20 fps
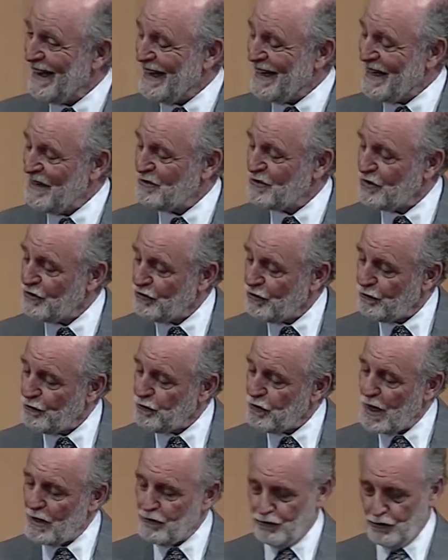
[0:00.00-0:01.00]
I have such a
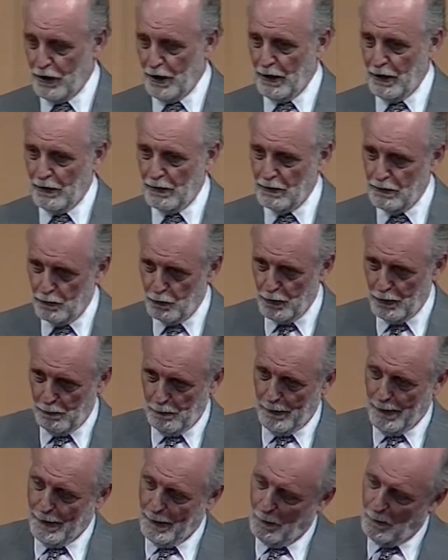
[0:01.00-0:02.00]
fragile
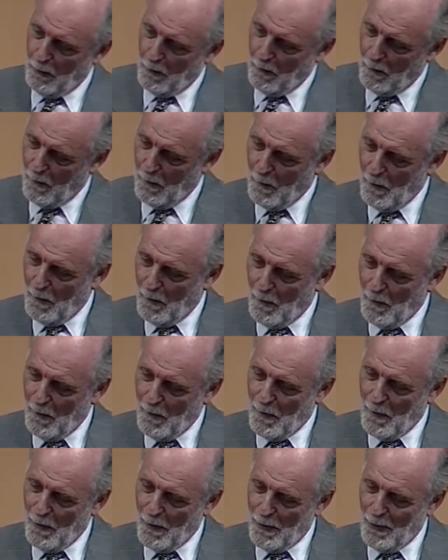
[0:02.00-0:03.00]
windpipe,
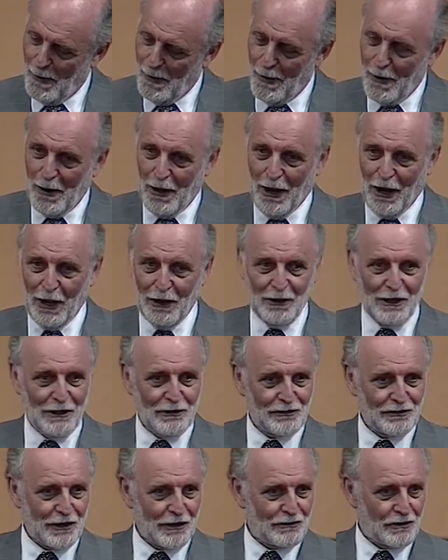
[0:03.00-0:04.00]
and
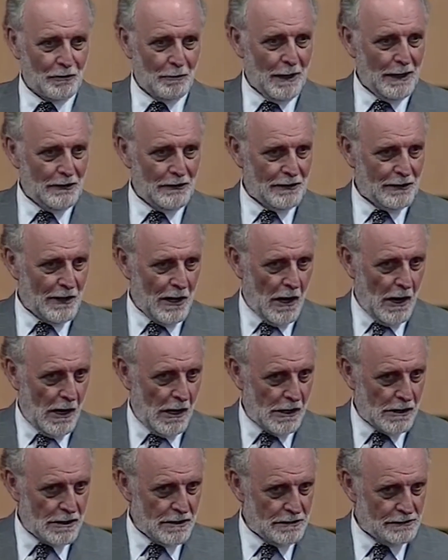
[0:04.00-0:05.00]
he's such a mighty
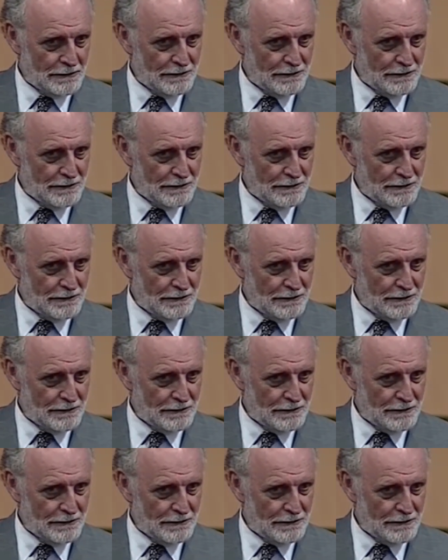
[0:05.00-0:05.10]
God,